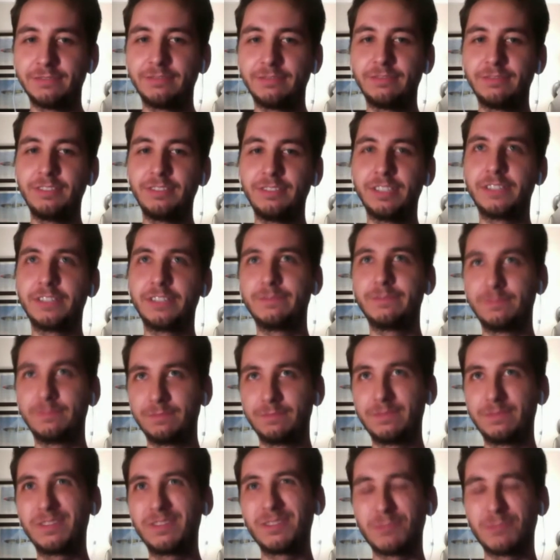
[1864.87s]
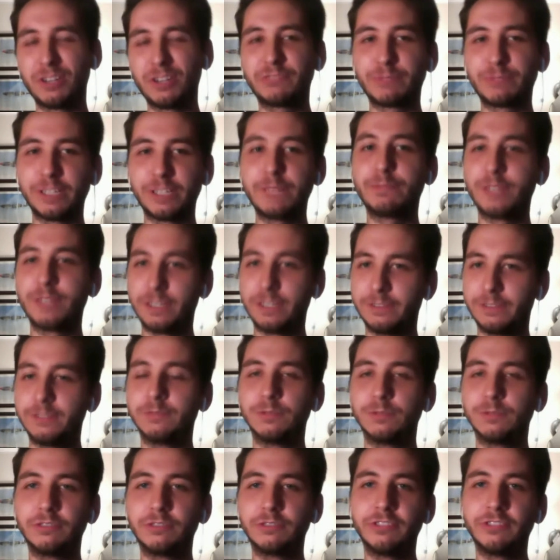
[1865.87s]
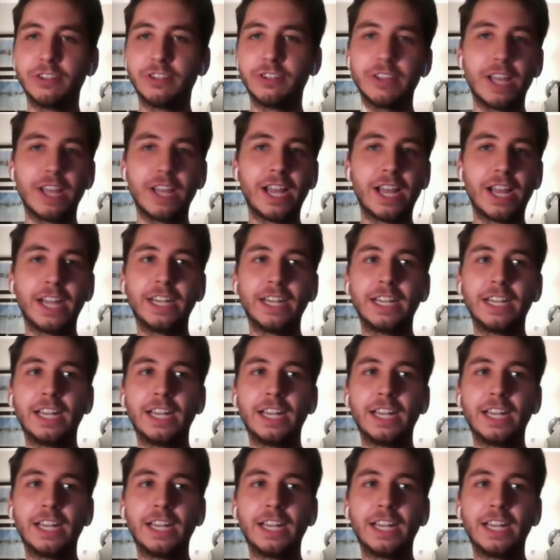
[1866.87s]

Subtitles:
For the most part they play within the rules and all that.